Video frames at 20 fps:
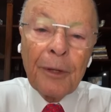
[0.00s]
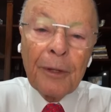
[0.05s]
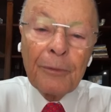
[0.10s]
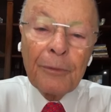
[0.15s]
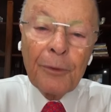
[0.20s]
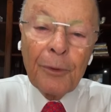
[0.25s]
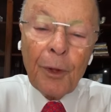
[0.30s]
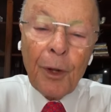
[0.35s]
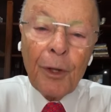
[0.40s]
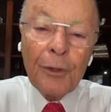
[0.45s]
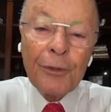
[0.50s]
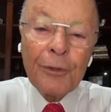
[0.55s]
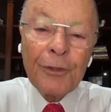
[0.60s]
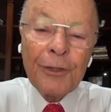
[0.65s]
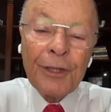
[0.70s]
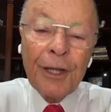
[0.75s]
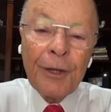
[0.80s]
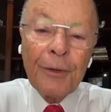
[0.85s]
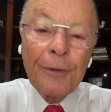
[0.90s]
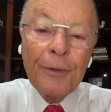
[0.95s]
by
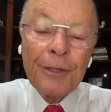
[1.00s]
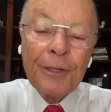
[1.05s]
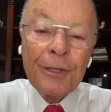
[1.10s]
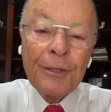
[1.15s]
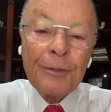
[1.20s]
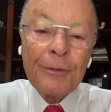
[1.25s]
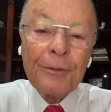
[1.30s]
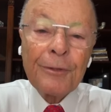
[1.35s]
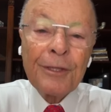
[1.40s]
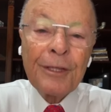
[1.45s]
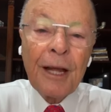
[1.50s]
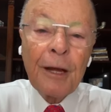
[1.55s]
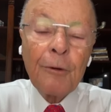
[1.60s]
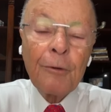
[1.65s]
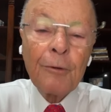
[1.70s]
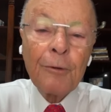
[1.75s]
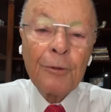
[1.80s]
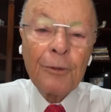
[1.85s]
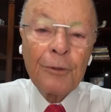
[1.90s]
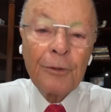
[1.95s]
our Lord Jesus
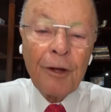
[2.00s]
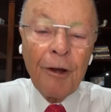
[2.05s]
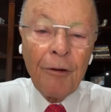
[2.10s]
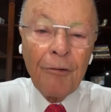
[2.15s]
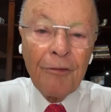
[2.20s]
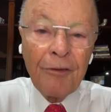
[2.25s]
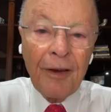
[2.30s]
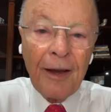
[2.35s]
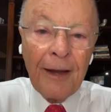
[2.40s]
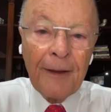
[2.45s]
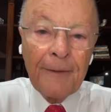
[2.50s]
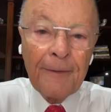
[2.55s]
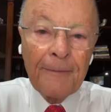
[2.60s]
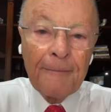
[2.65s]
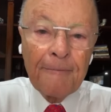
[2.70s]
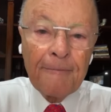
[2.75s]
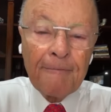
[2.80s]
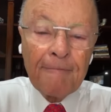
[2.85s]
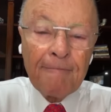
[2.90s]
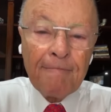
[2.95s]
Christ on the cross
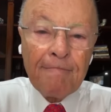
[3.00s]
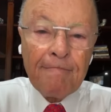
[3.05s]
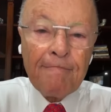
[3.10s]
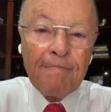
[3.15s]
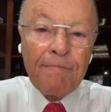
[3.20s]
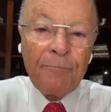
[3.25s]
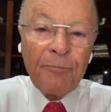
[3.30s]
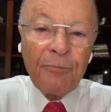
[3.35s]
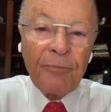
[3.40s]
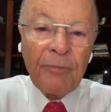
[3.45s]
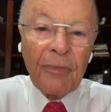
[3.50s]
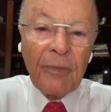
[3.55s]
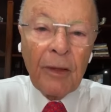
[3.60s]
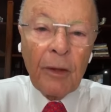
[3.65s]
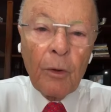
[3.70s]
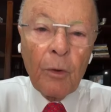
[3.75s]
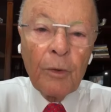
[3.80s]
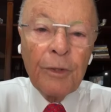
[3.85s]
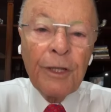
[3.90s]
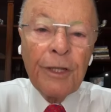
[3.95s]
of Calvary
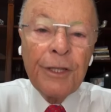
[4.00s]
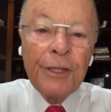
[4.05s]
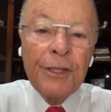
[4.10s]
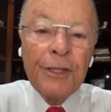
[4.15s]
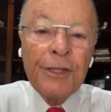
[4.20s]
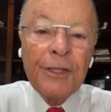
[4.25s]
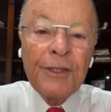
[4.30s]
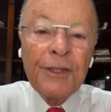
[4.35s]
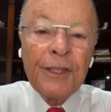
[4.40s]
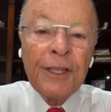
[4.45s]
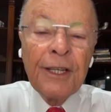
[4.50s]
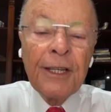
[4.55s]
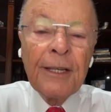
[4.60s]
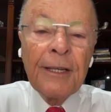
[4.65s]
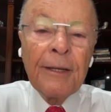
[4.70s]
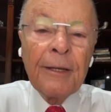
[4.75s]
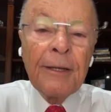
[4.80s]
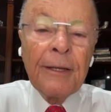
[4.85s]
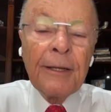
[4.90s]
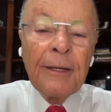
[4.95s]
when He
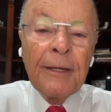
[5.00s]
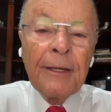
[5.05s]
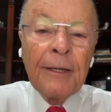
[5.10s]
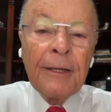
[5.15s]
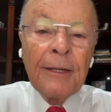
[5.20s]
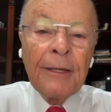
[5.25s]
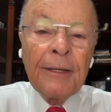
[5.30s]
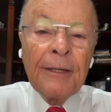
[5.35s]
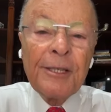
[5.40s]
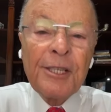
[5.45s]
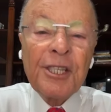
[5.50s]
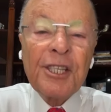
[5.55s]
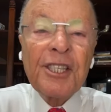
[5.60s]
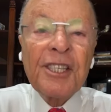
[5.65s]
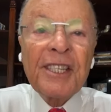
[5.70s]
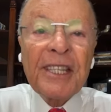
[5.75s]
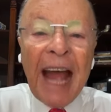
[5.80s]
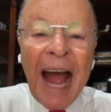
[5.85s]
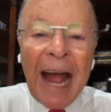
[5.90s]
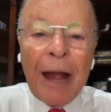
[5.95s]
said,
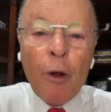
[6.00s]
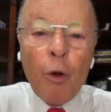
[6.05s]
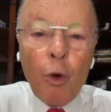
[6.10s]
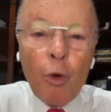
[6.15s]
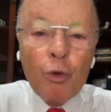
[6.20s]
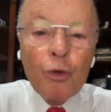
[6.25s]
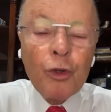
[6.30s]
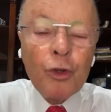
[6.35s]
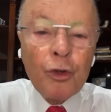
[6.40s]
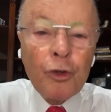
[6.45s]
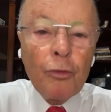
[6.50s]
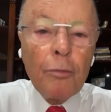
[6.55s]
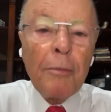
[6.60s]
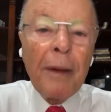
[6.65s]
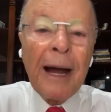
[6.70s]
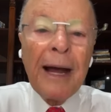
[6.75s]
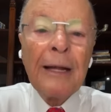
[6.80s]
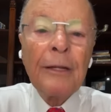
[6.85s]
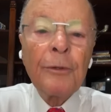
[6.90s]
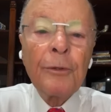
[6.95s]
"It is
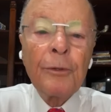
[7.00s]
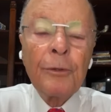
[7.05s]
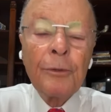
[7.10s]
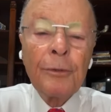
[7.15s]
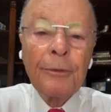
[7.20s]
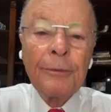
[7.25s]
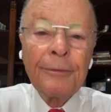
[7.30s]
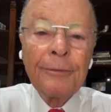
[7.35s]
finished."